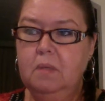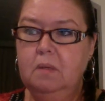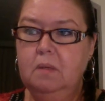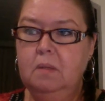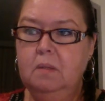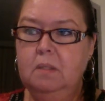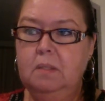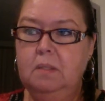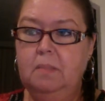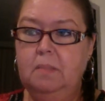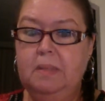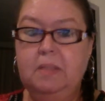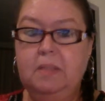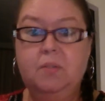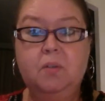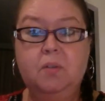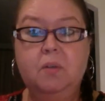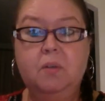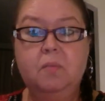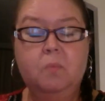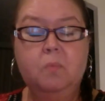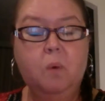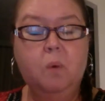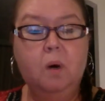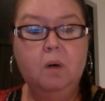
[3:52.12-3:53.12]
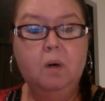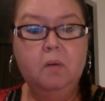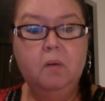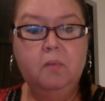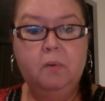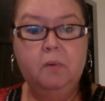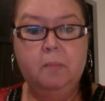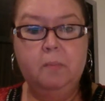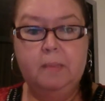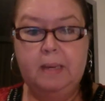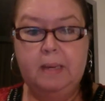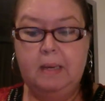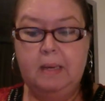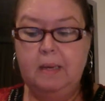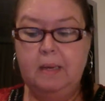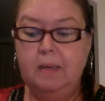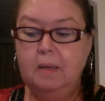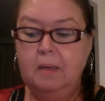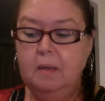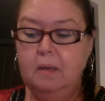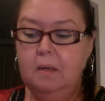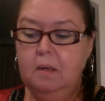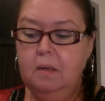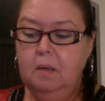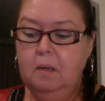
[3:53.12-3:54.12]
semester of work for
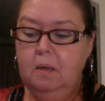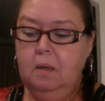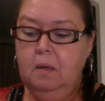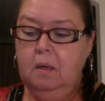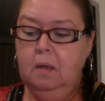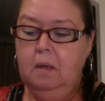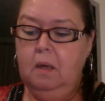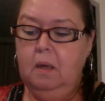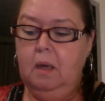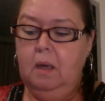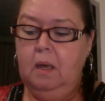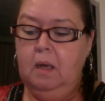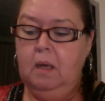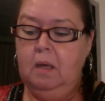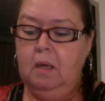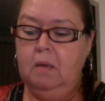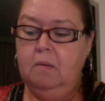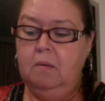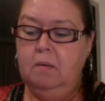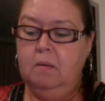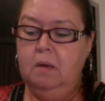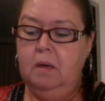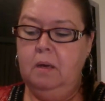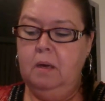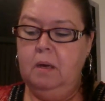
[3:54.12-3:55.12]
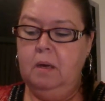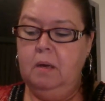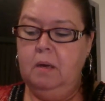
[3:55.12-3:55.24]
me, and